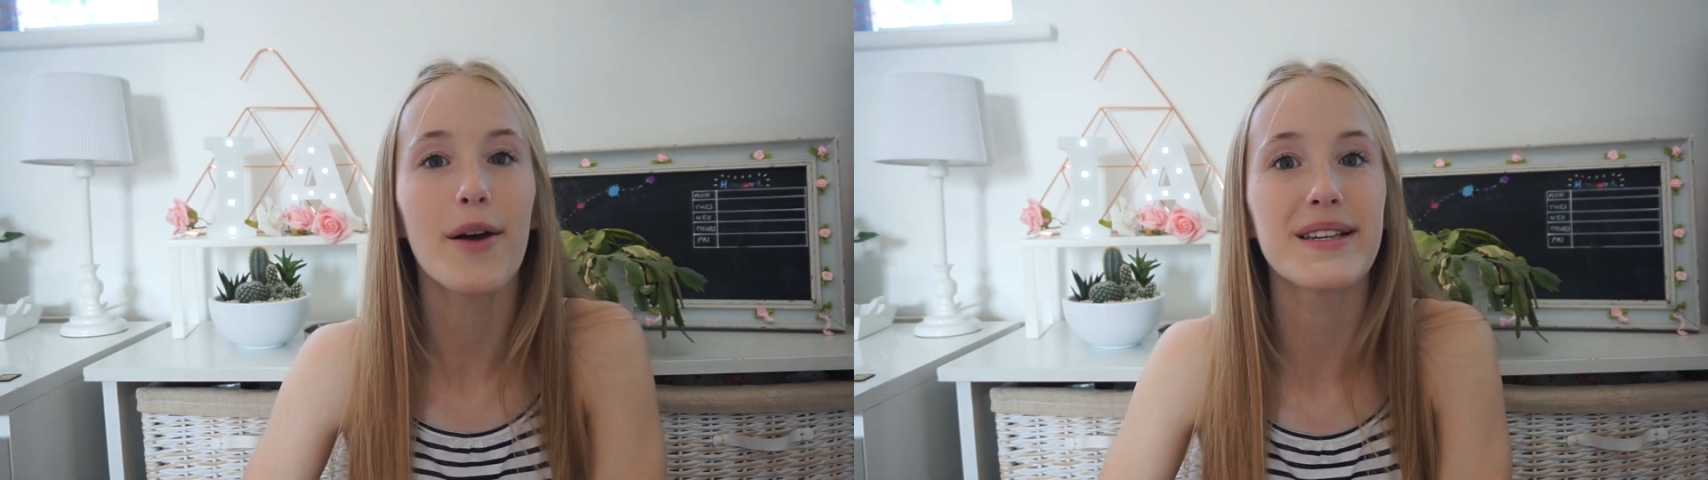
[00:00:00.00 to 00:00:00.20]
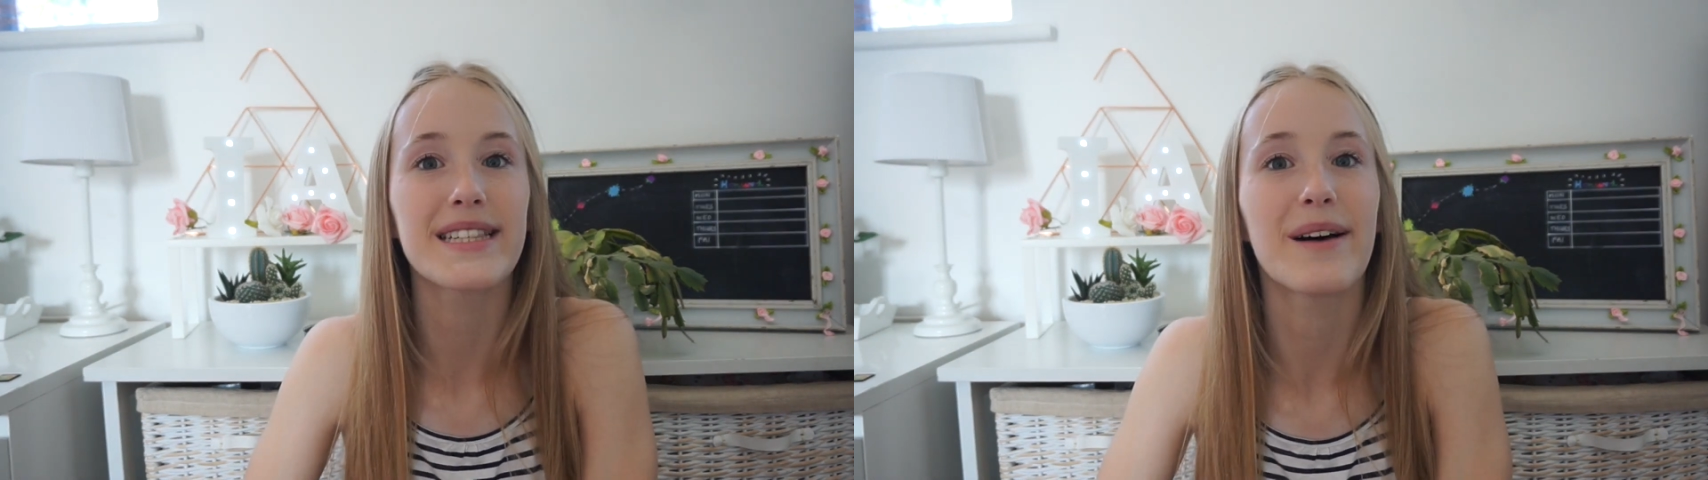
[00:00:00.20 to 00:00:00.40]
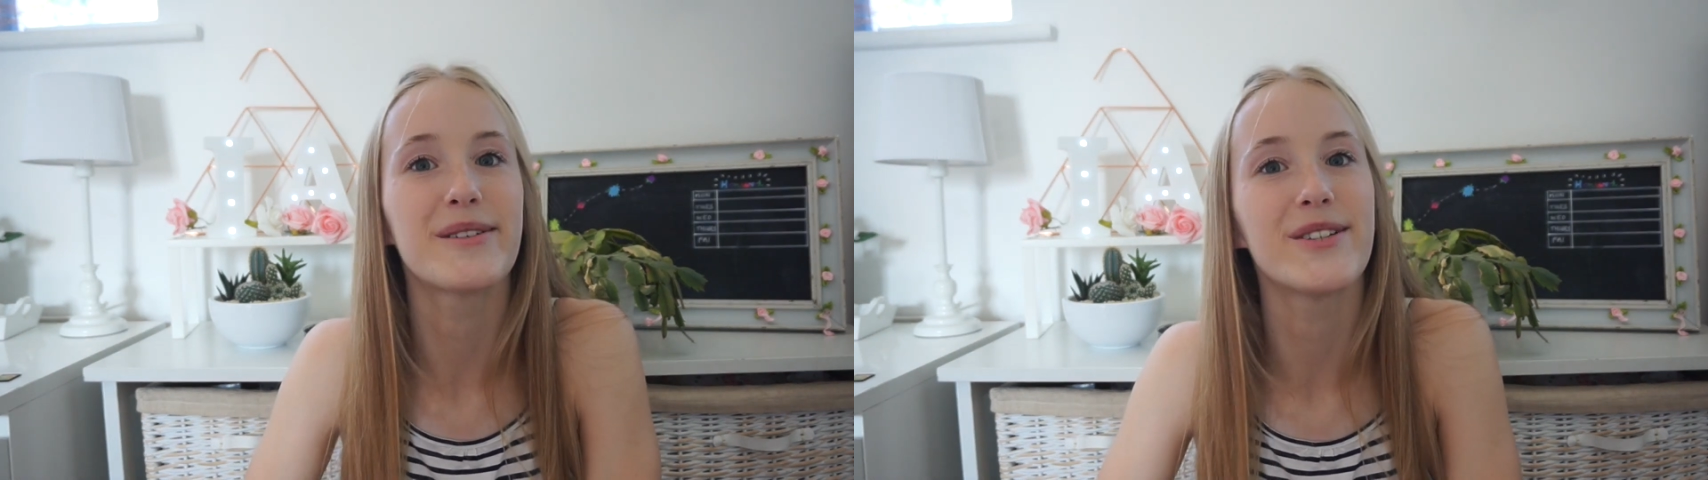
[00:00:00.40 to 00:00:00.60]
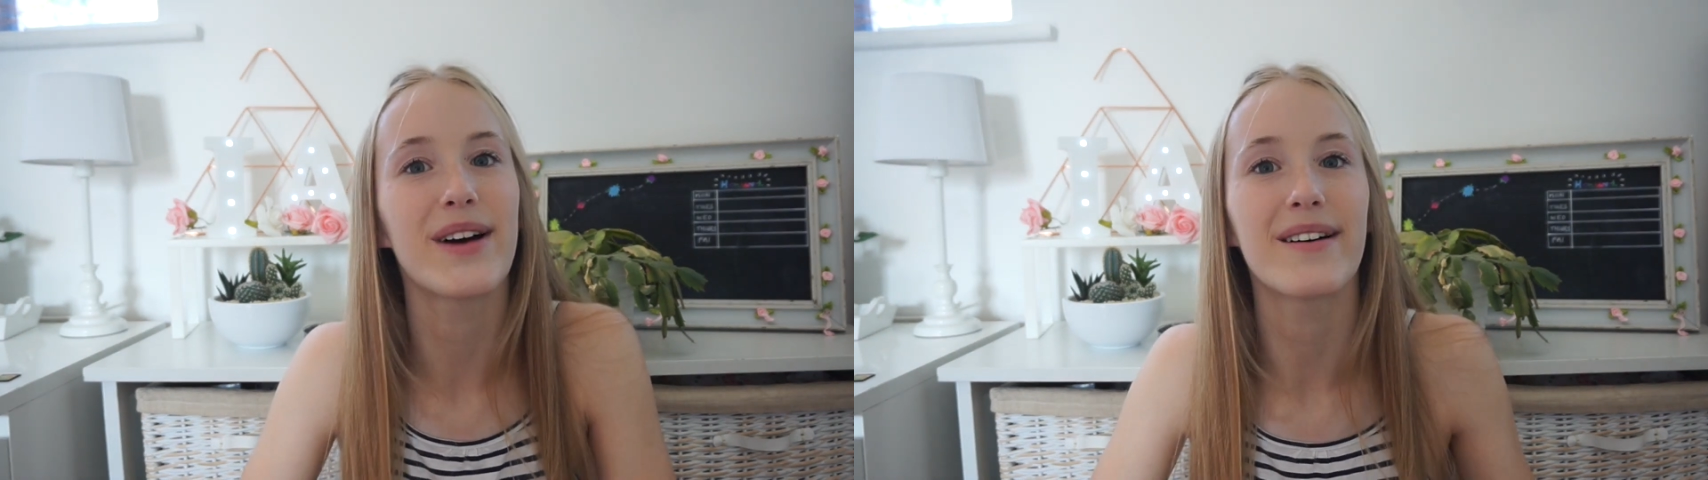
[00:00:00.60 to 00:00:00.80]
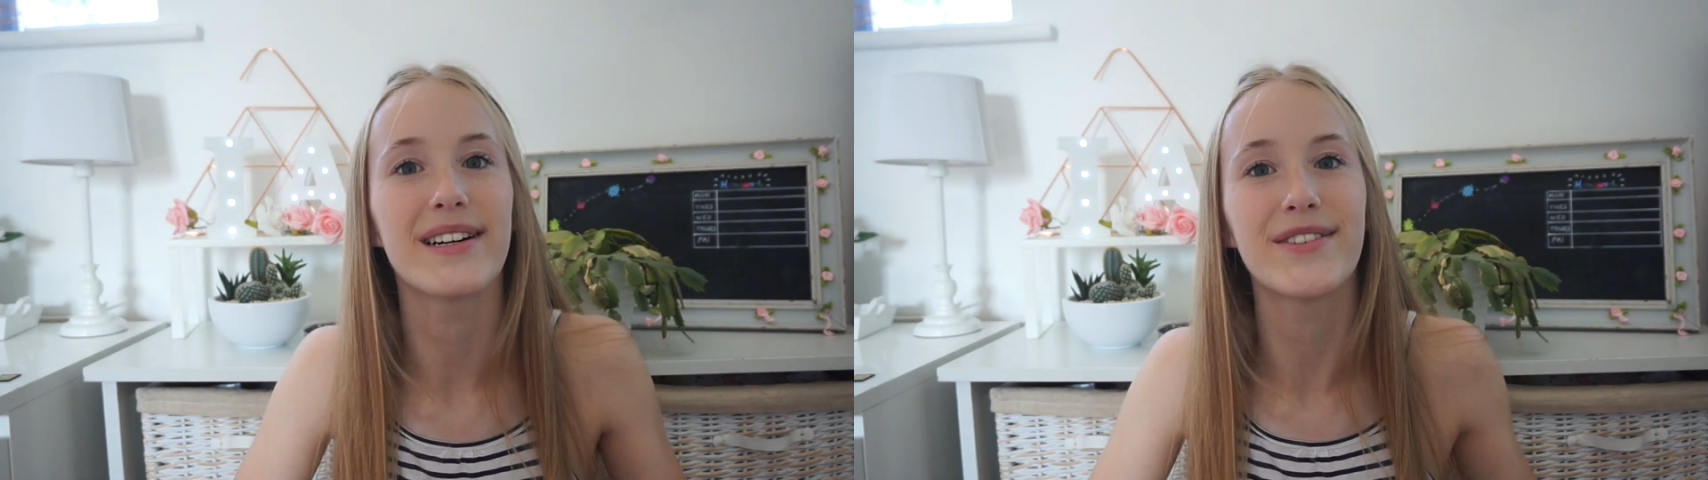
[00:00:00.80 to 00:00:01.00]
Hope this helped you
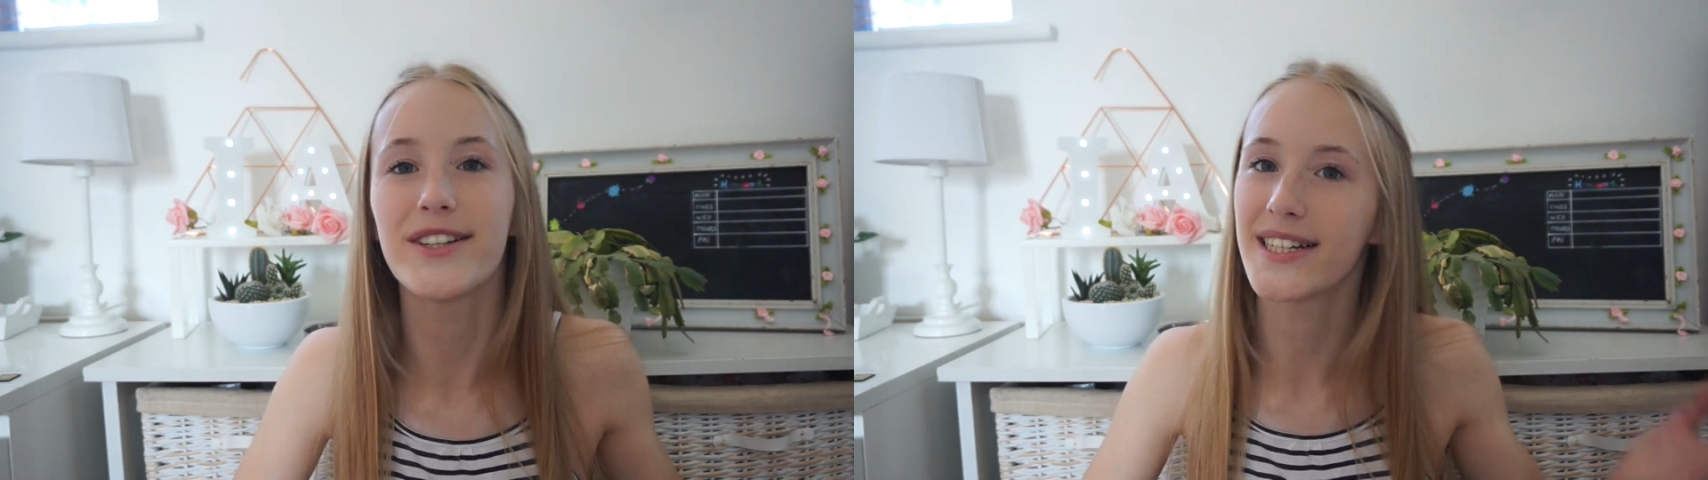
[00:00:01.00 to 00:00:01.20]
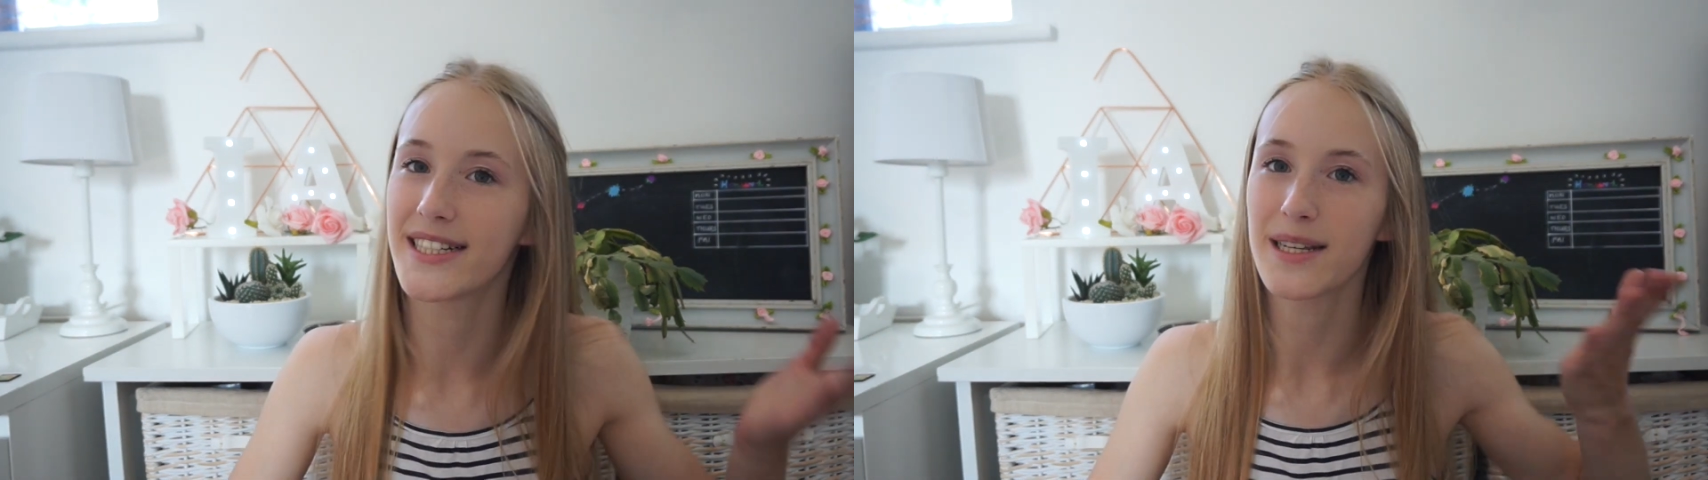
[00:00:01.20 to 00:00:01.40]
out. If you need